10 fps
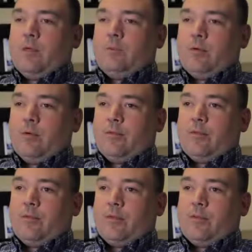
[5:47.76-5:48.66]
improve
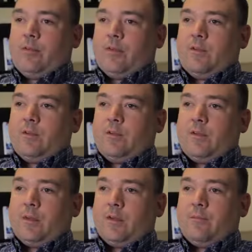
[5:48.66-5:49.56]
the
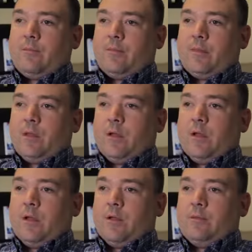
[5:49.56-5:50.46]
services,
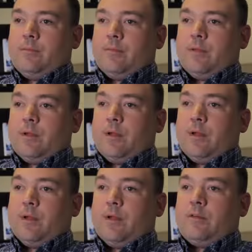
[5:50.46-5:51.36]

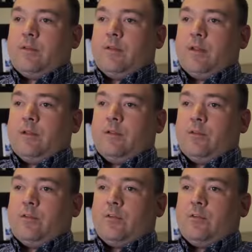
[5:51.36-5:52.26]
at least the
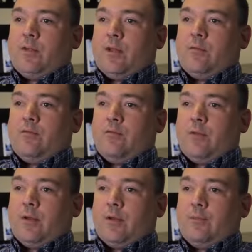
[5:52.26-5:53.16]
doctors could have,
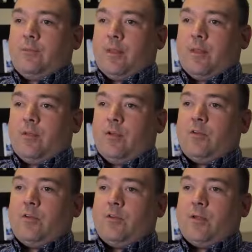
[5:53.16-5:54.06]
and
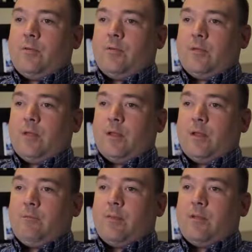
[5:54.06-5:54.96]
nurses could have
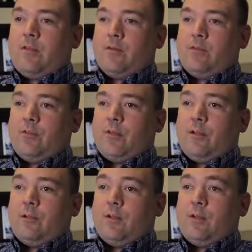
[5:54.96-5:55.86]
a better
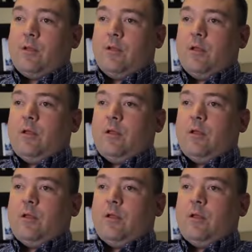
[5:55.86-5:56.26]
understanding